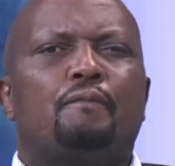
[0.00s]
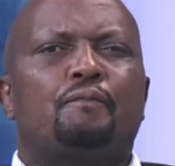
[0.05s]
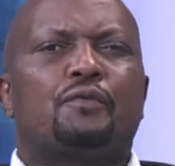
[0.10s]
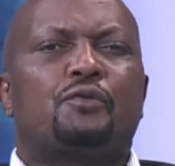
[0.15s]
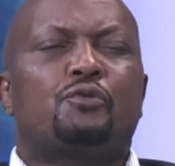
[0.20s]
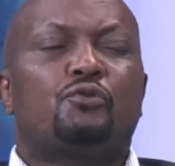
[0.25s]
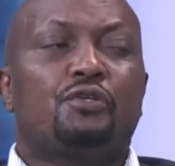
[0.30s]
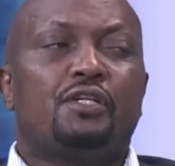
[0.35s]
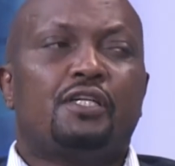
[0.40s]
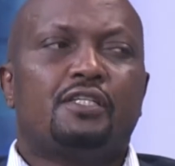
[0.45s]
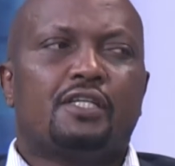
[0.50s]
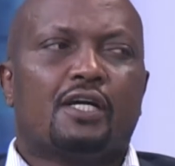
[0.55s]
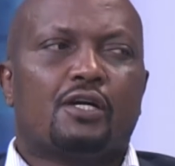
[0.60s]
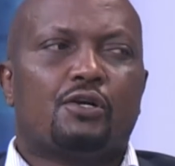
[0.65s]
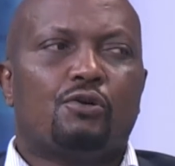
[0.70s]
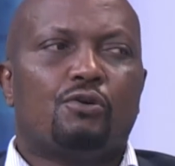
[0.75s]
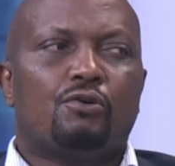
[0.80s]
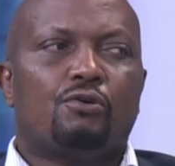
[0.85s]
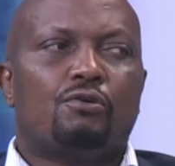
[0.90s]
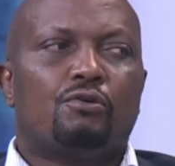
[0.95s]
2 days
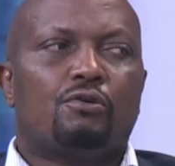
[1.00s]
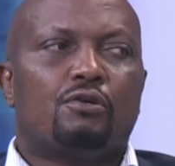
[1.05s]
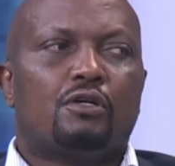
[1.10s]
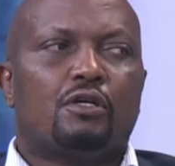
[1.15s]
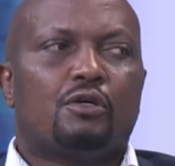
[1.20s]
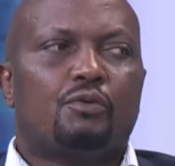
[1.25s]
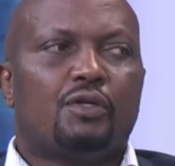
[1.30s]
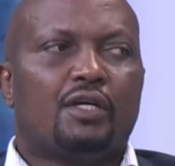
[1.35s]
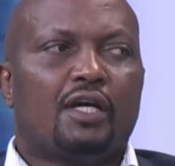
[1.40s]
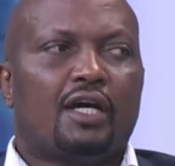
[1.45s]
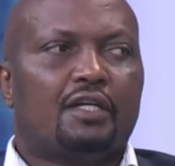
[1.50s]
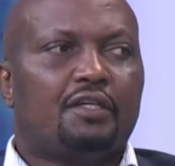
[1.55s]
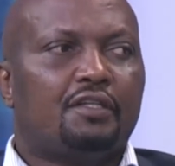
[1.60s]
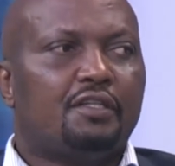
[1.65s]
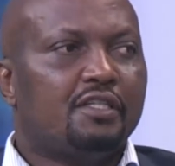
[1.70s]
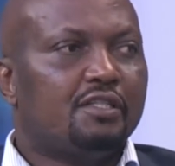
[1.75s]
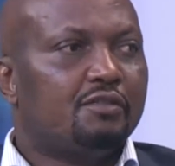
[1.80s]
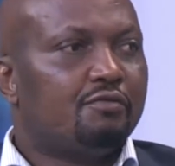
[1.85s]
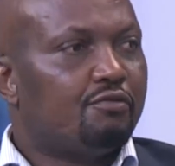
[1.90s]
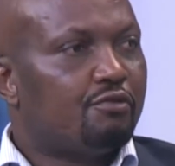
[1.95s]
ago, we had
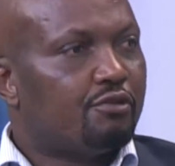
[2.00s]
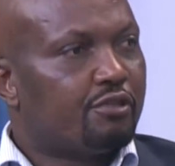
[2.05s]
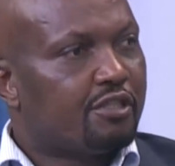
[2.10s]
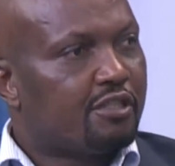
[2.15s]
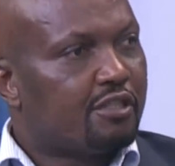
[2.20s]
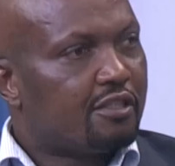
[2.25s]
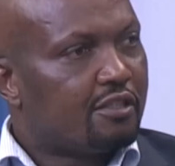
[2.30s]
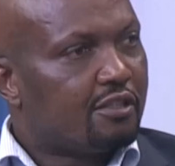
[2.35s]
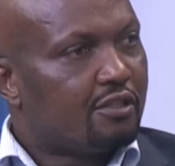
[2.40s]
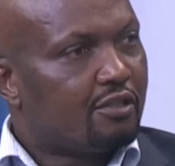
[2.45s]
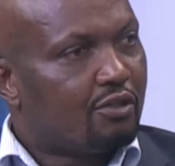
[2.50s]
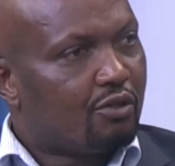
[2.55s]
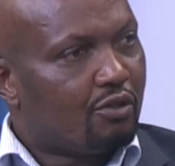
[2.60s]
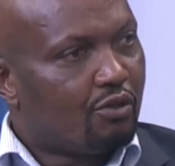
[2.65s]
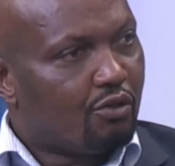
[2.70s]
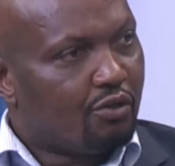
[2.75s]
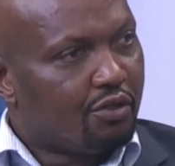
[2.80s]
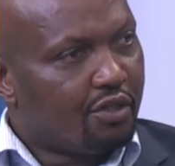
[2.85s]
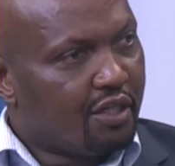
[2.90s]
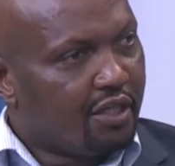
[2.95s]
this vote
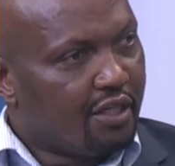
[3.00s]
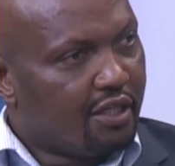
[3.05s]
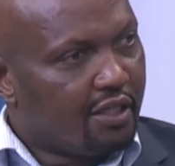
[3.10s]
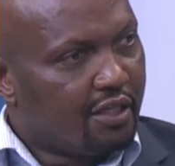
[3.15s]
on